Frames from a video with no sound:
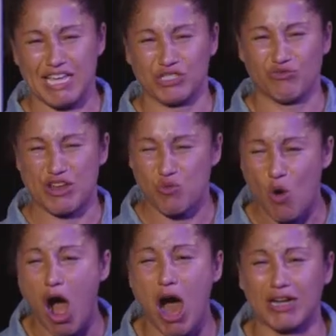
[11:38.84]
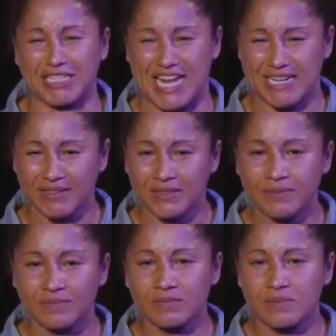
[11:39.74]
the way we think
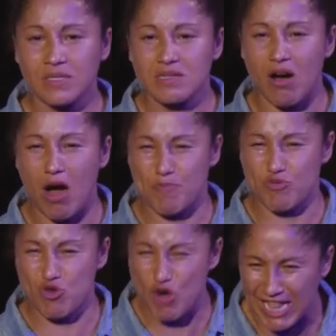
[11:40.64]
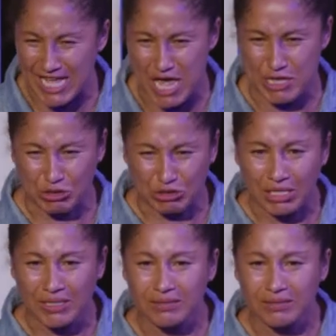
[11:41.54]
about the world in which we